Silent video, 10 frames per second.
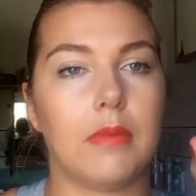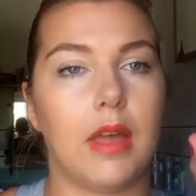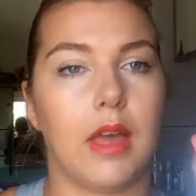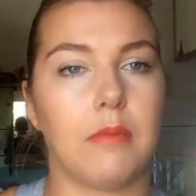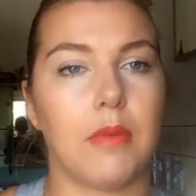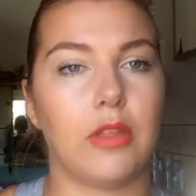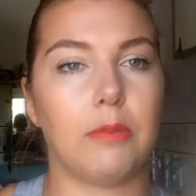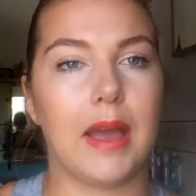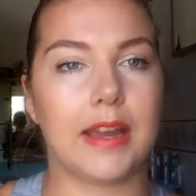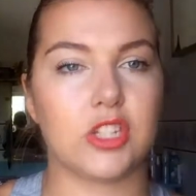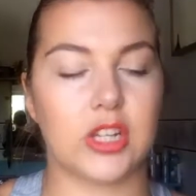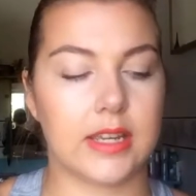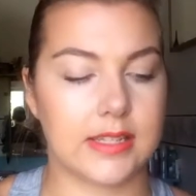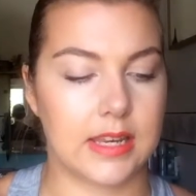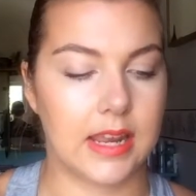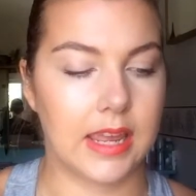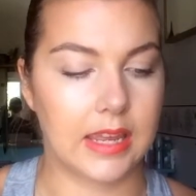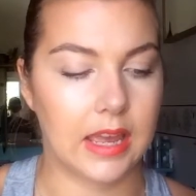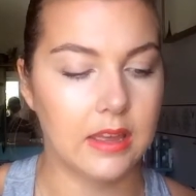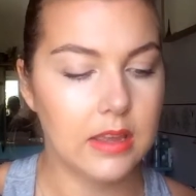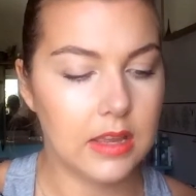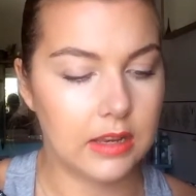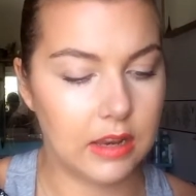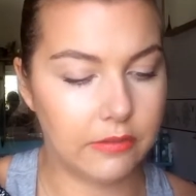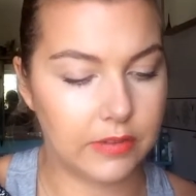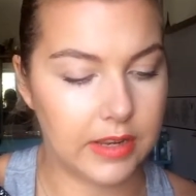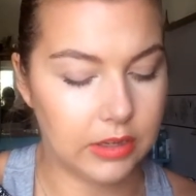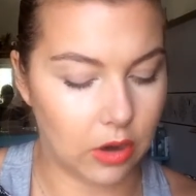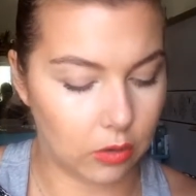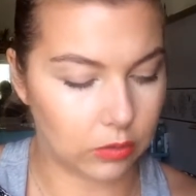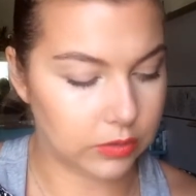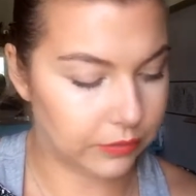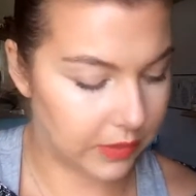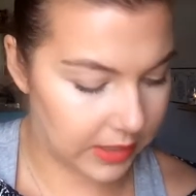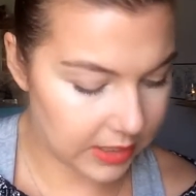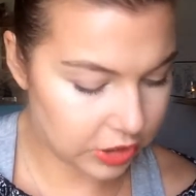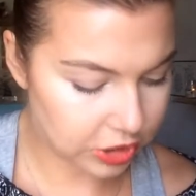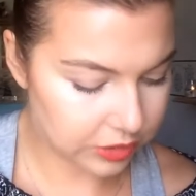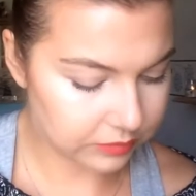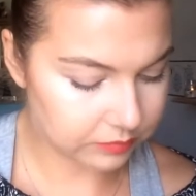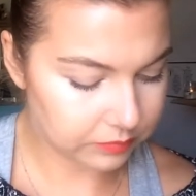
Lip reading: other packaging is in here. Lovely gold finish